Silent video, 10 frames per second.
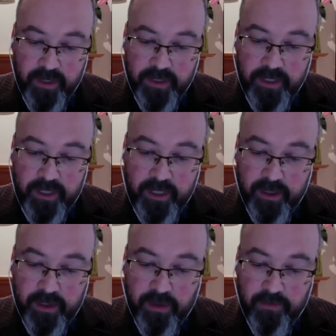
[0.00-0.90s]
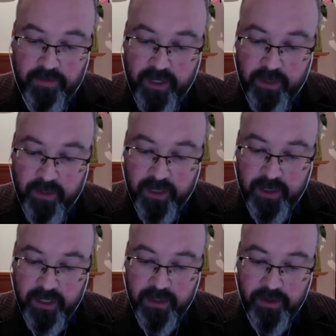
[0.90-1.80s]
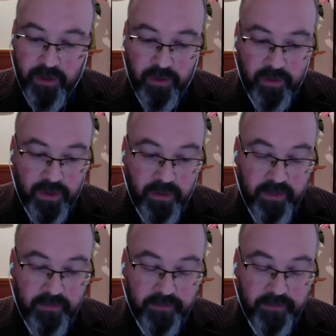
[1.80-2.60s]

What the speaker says: they yield their valuables and dues to him.